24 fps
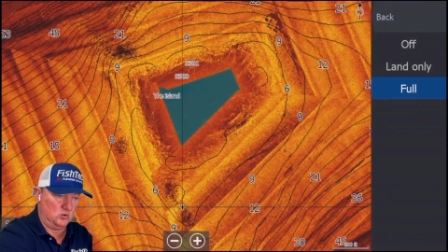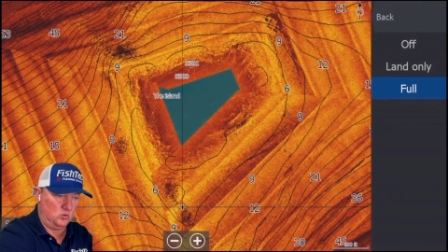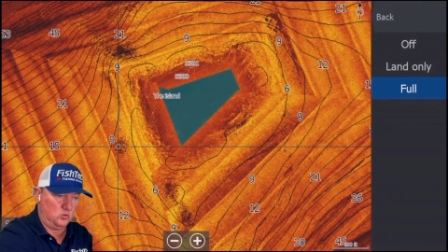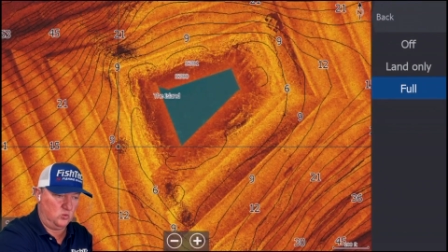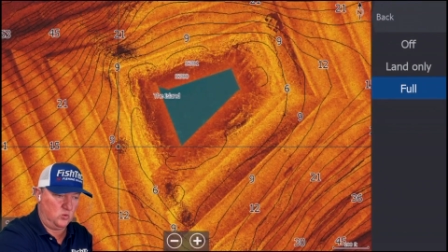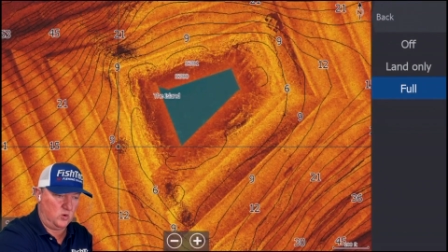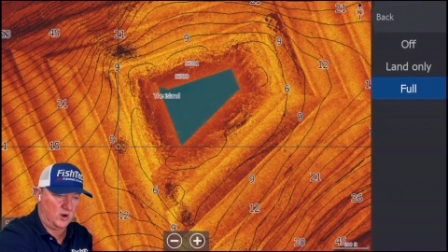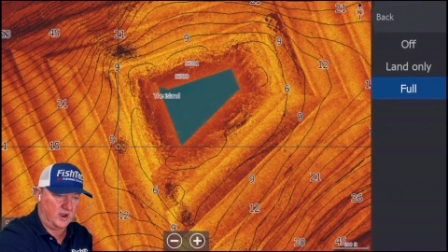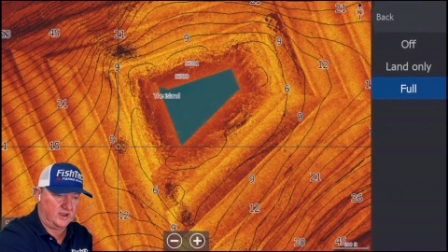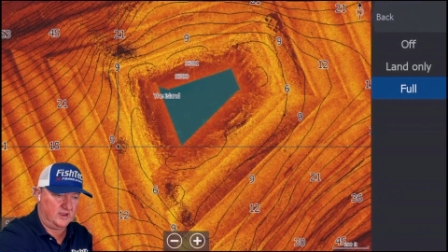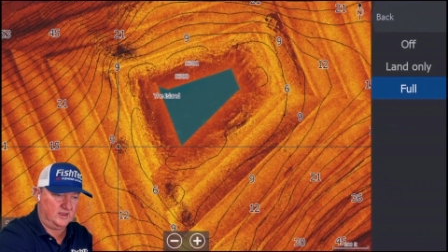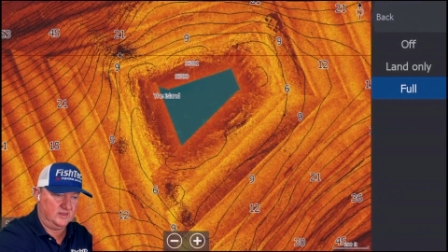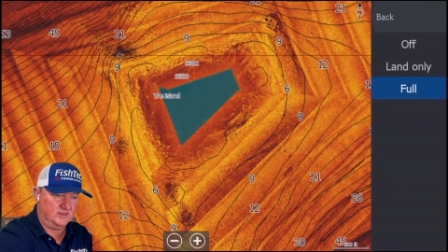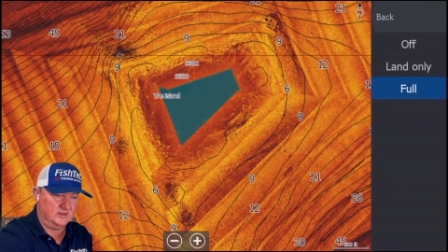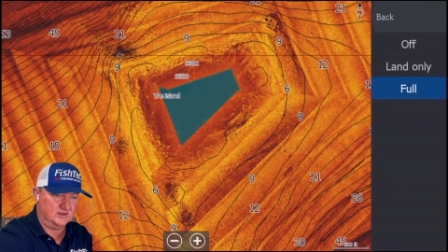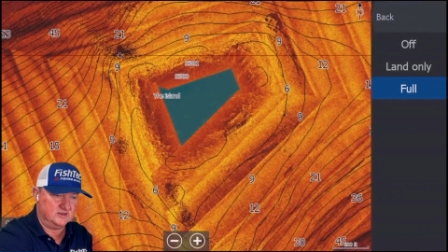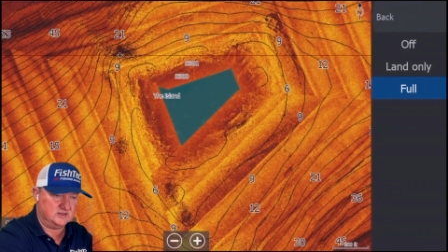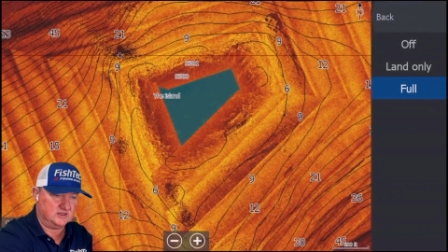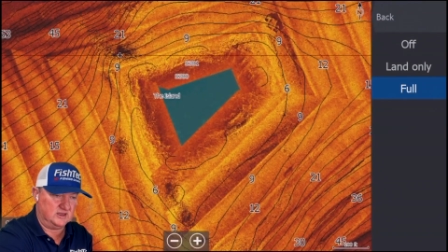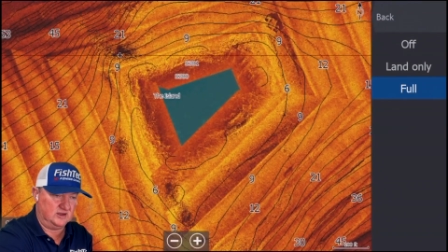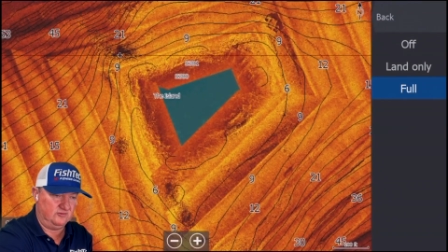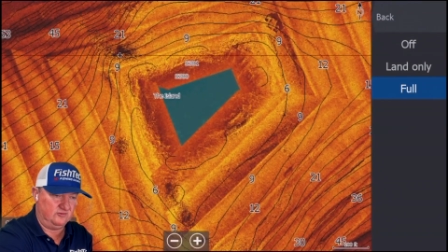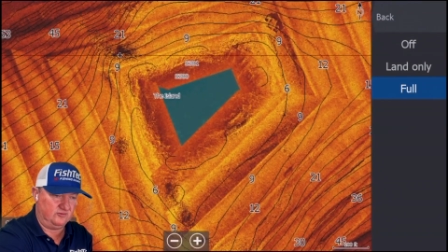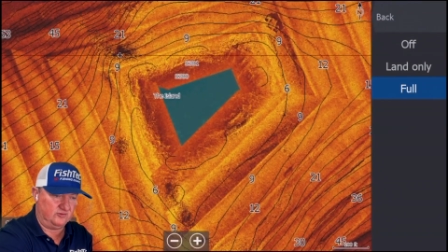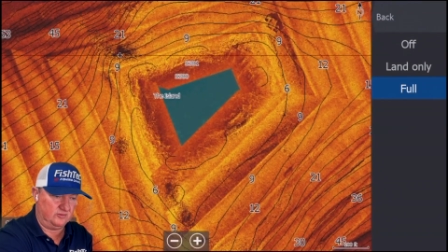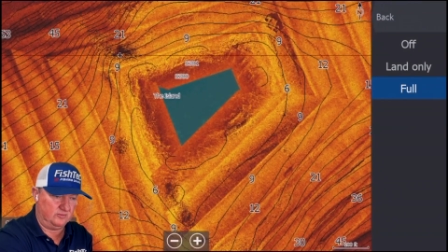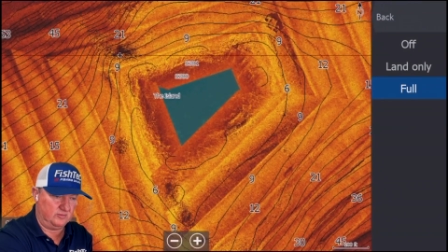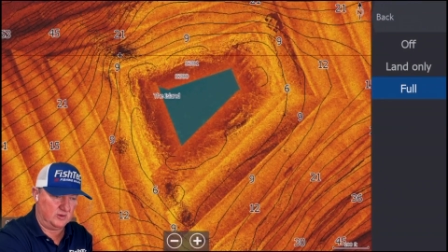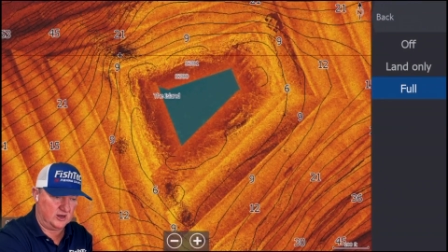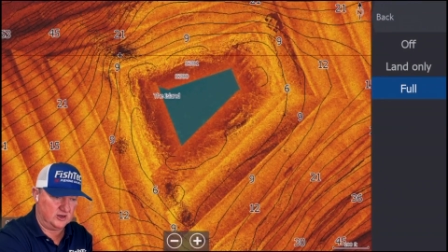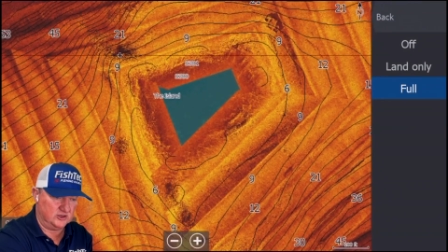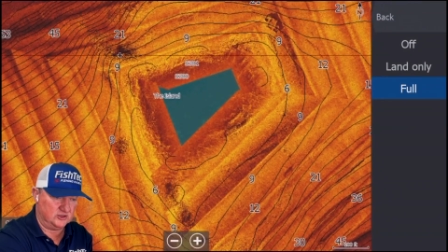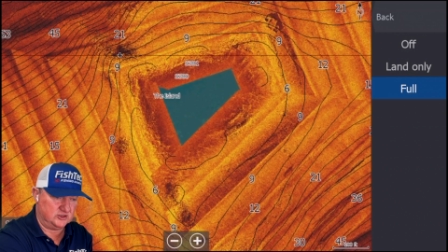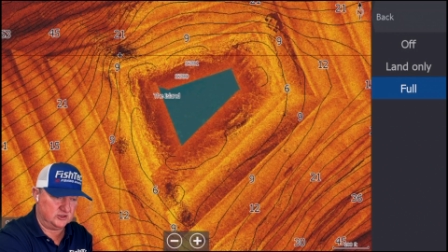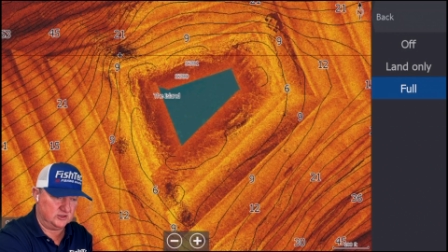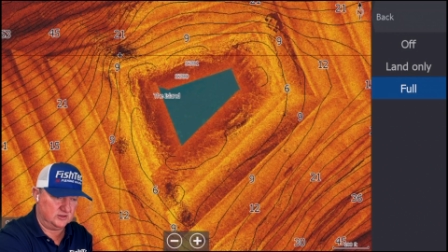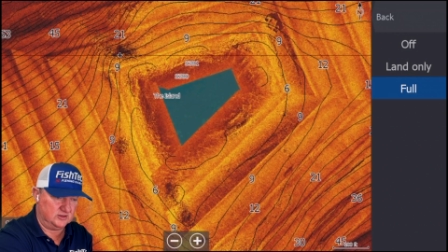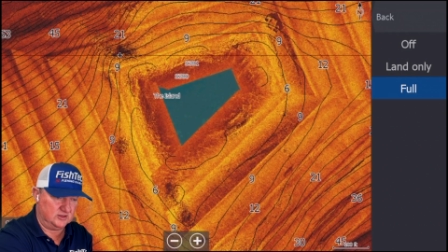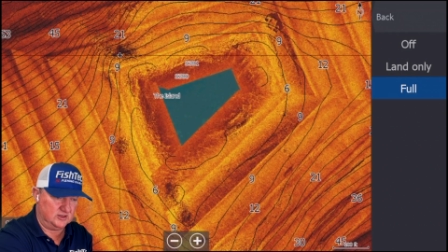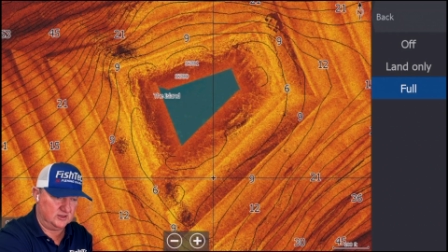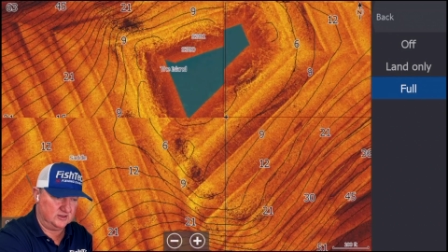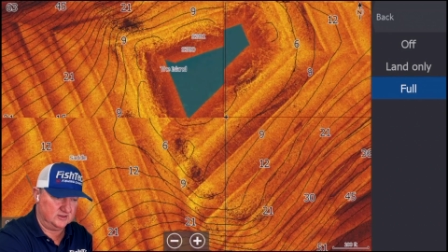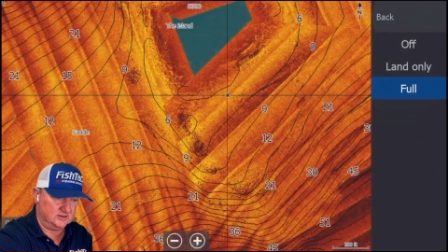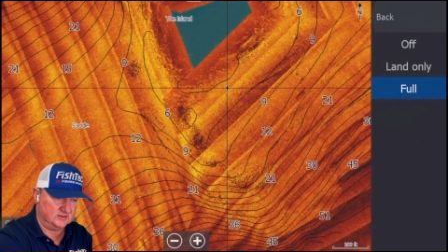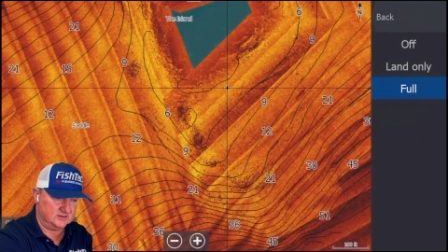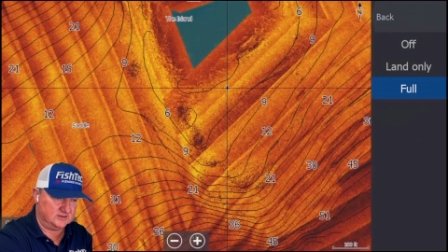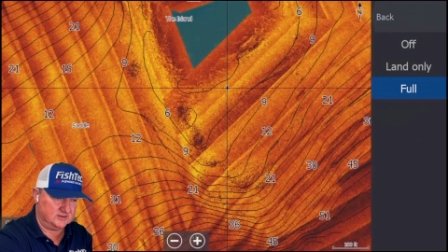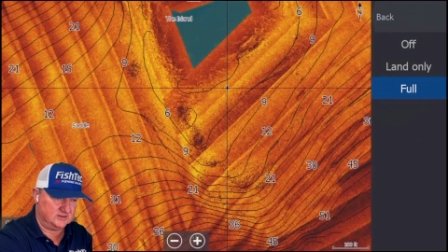way this information
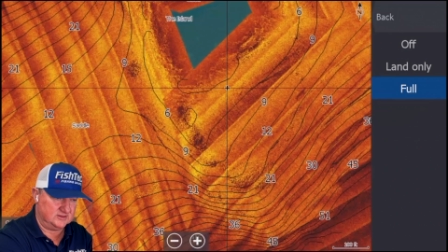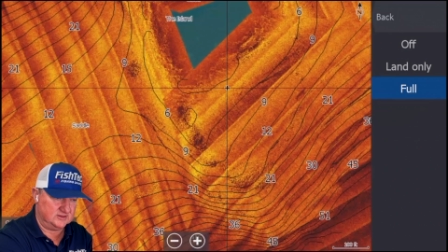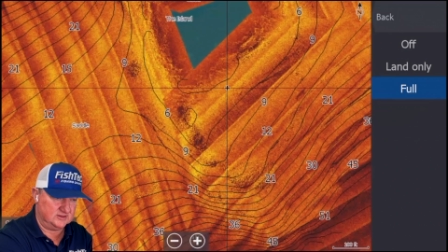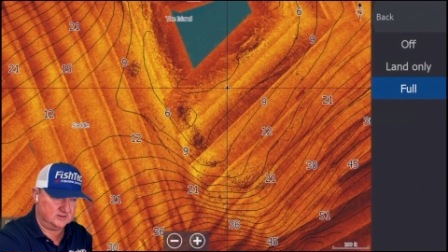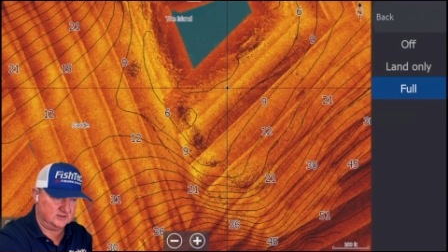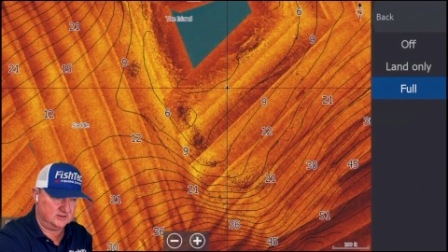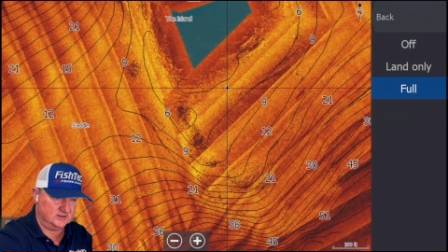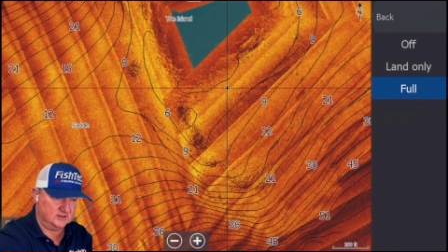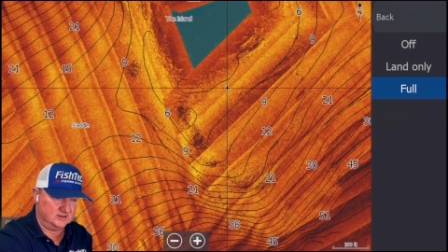is